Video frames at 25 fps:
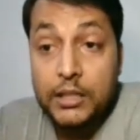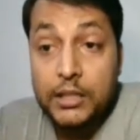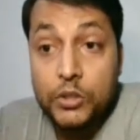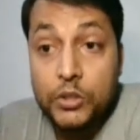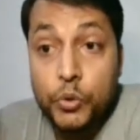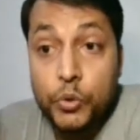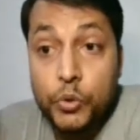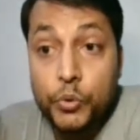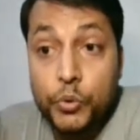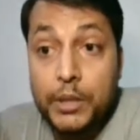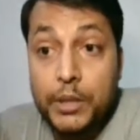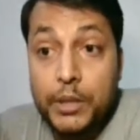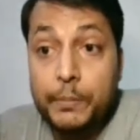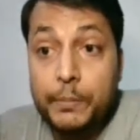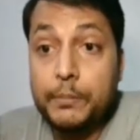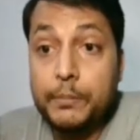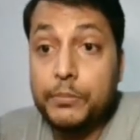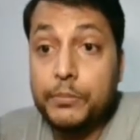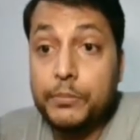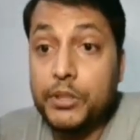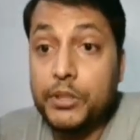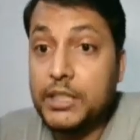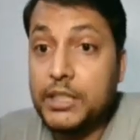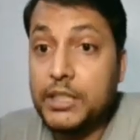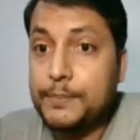Do
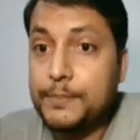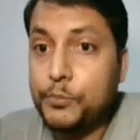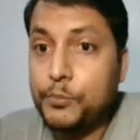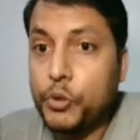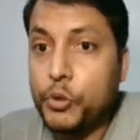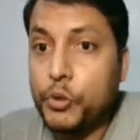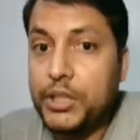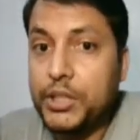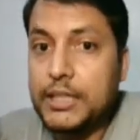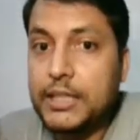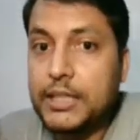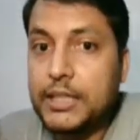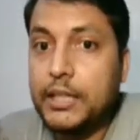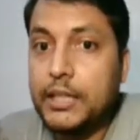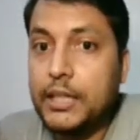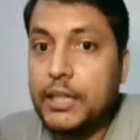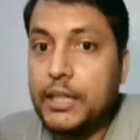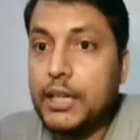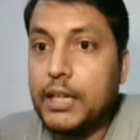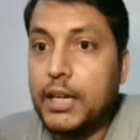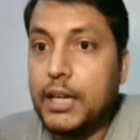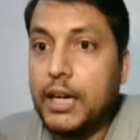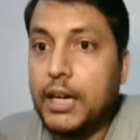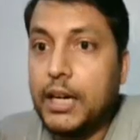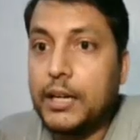remember these points, they
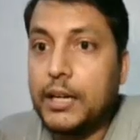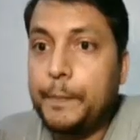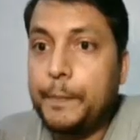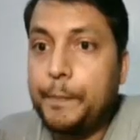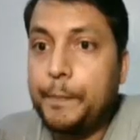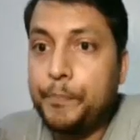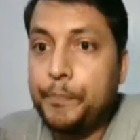are